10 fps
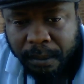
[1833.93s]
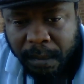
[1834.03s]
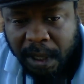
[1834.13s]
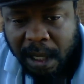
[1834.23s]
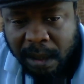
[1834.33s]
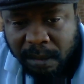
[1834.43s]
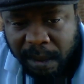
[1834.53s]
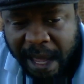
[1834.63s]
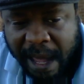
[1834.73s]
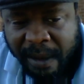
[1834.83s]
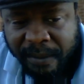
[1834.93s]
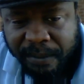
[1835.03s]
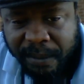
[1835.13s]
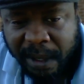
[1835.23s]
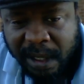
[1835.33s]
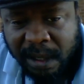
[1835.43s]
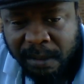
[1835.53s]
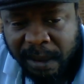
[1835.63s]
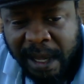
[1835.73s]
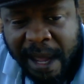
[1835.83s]
because we have things that
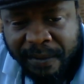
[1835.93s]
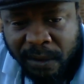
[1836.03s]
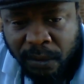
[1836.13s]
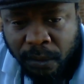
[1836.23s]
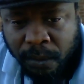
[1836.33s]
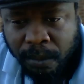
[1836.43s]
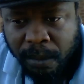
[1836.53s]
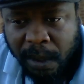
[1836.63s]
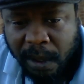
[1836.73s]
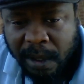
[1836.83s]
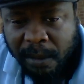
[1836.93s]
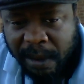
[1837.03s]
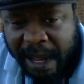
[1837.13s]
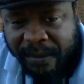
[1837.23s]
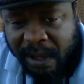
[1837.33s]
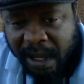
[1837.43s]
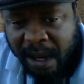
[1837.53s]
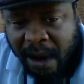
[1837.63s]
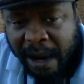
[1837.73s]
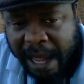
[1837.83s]
we have to do and we have to
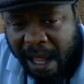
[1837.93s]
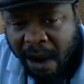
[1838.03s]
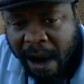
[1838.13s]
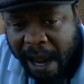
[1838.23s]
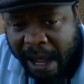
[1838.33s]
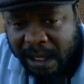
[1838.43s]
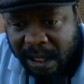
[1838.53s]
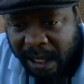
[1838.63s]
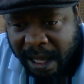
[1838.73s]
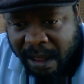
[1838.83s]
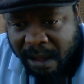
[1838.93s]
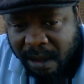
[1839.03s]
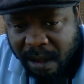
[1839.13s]
get our acts together.